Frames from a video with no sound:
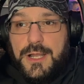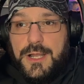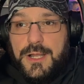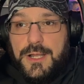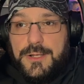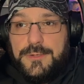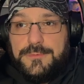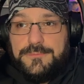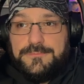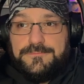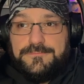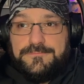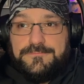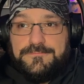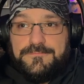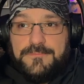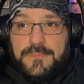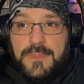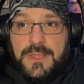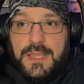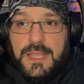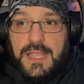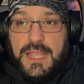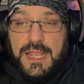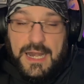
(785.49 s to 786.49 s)

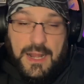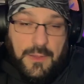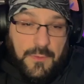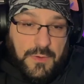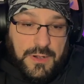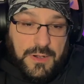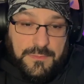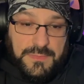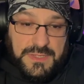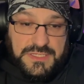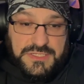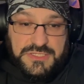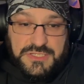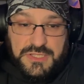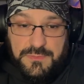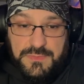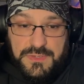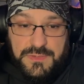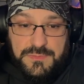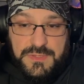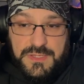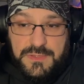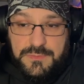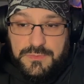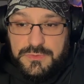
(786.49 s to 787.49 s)
And I want to meet some
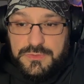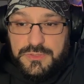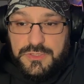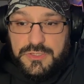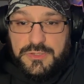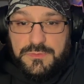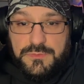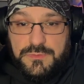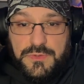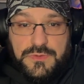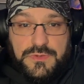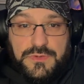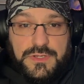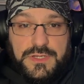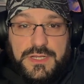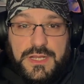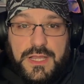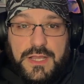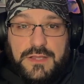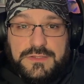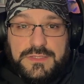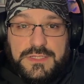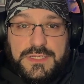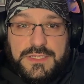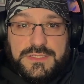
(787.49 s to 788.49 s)
of the people in the community
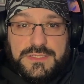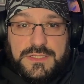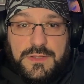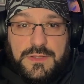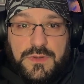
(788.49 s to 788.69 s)
nowadays.